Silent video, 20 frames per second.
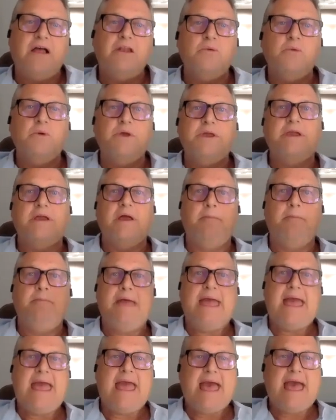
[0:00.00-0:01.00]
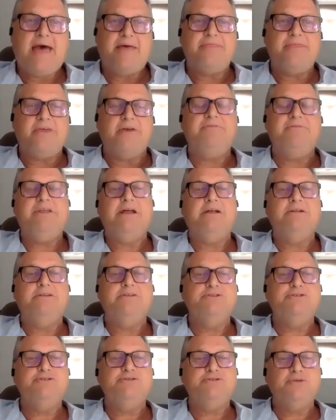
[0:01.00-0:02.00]
following a path of
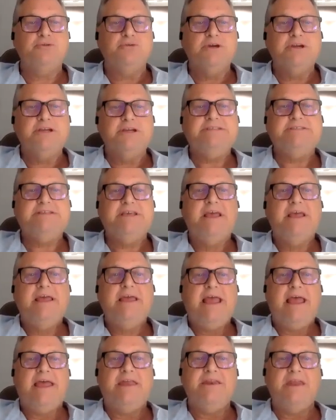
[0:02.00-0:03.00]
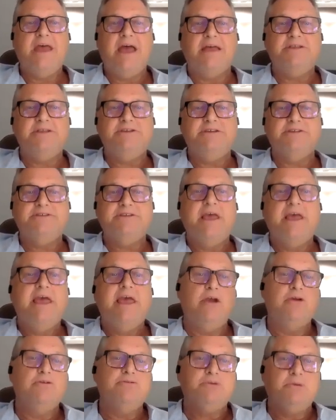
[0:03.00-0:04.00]
telling the stories, and not just,
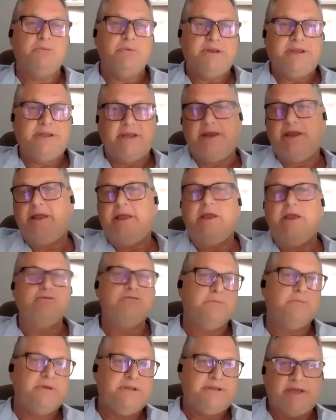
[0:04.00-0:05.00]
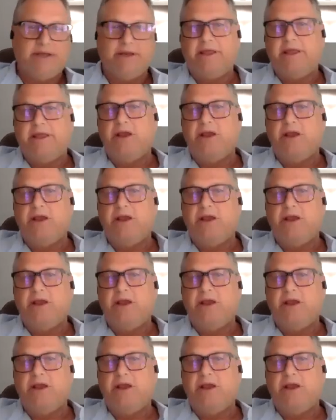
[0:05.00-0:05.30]
here's what we did, here's what we